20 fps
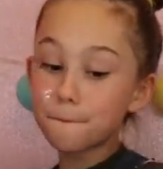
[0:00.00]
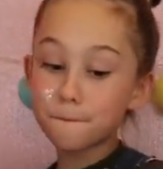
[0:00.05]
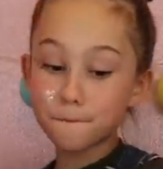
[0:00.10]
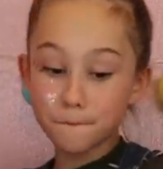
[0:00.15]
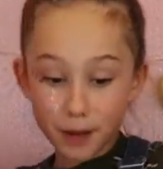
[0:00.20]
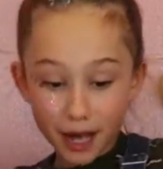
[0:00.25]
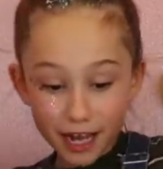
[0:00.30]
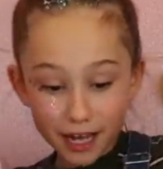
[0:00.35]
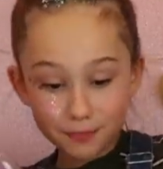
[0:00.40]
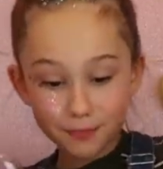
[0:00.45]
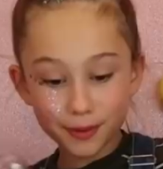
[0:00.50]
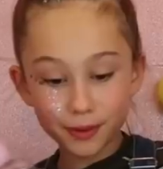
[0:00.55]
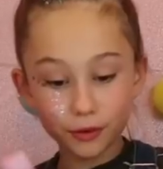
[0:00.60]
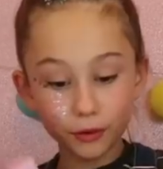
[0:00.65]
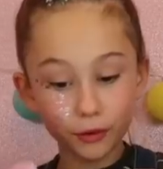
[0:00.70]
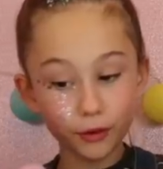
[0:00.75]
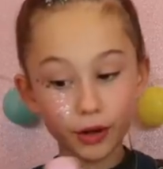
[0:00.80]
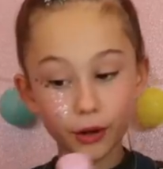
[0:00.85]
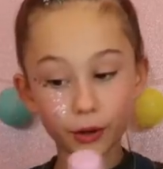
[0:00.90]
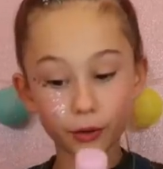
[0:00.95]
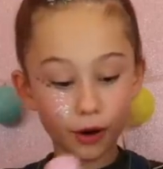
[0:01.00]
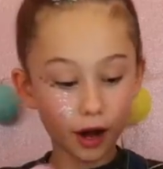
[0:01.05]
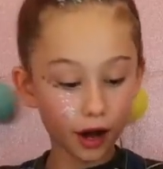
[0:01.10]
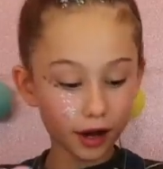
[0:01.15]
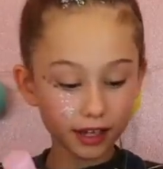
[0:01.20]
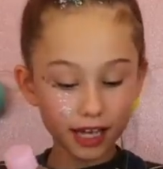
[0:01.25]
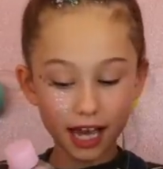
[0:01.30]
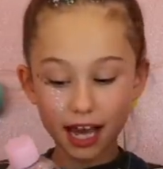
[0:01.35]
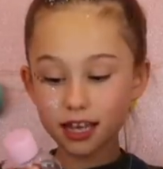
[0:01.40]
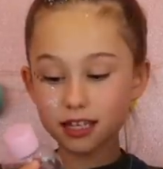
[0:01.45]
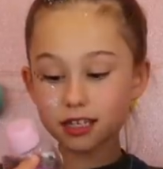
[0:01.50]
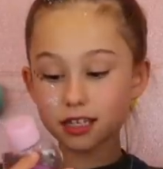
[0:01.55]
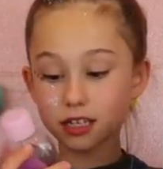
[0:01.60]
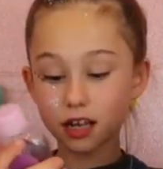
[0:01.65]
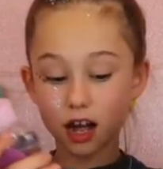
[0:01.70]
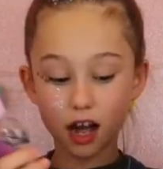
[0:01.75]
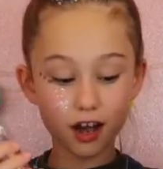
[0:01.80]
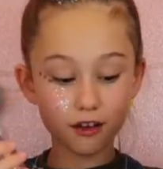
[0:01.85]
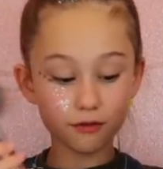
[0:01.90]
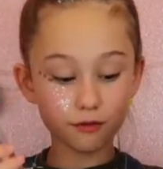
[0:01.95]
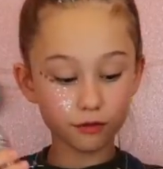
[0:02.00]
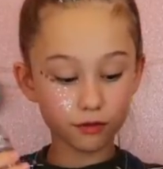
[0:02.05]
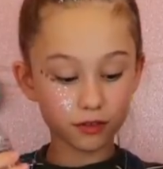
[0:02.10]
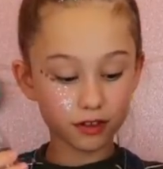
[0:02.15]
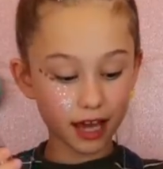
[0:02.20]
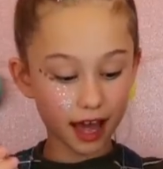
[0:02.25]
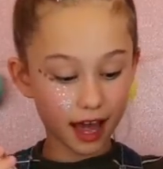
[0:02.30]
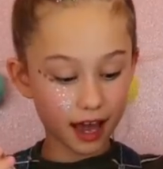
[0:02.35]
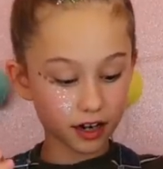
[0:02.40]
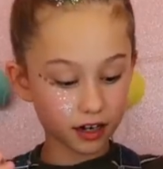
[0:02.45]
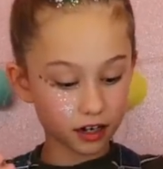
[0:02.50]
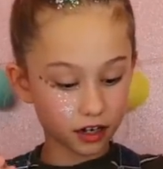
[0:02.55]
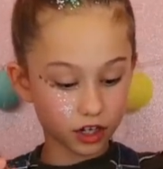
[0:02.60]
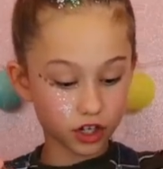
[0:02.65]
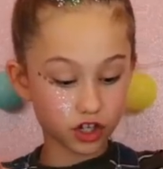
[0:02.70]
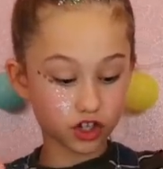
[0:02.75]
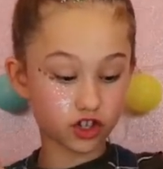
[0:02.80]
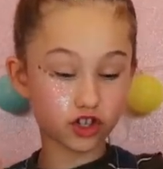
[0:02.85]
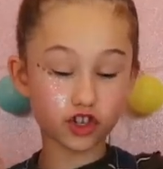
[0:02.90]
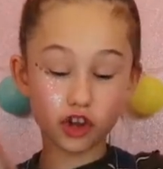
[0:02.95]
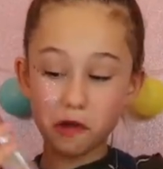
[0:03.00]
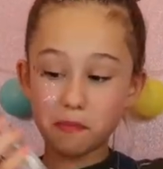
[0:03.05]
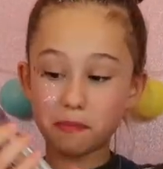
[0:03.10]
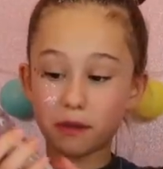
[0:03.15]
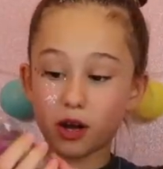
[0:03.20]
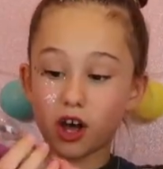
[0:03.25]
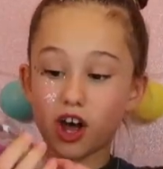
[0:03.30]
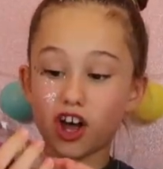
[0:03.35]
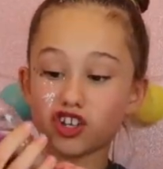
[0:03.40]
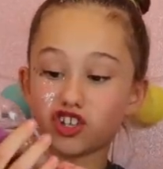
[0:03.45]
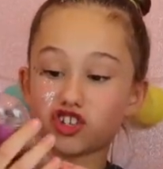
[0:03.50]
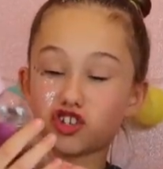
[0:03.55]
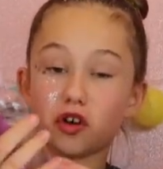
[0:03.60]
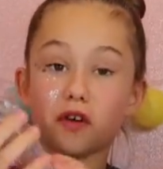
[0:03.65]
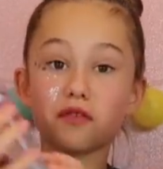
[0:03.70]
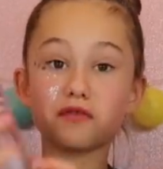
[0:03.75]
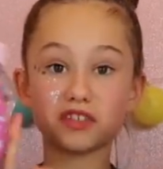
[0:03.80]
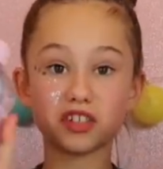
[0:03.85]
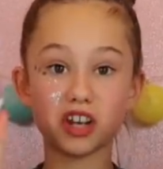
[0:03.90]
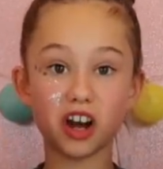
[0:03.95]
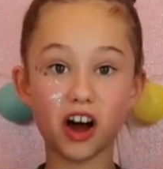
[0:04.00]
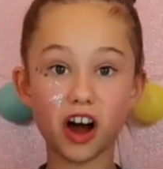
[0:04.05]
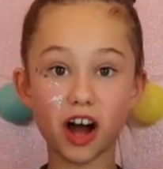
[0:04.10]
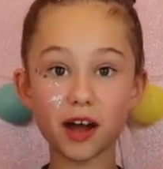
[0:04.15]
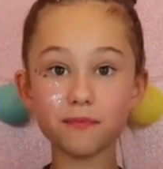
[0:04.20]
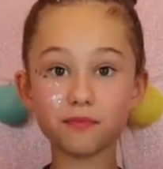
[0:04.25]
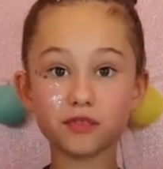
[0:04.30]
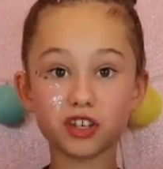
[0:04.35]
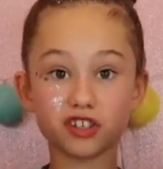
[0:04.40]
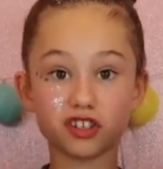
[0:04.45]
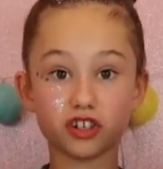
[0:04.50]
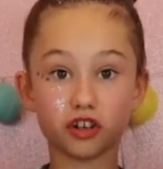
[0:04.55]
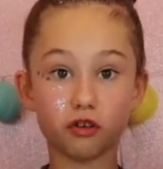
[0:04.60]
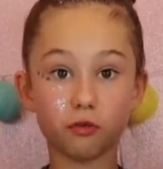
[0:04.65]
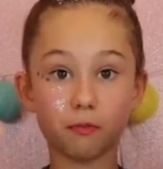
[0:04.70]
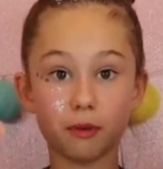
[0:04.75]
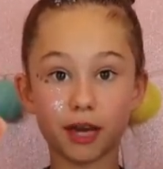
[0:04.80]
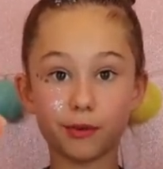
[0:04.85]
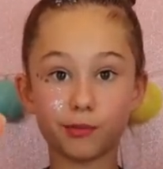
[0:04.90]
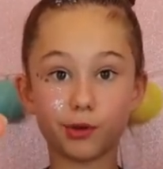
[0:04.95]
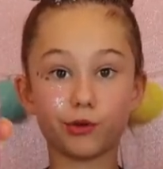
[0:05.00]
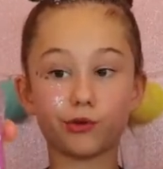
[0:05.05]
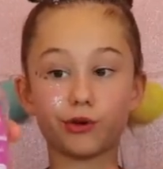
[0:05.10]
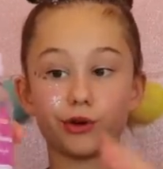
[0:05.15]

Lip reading: Baby oil. I guess I'm getting a super soft slime because I've got baby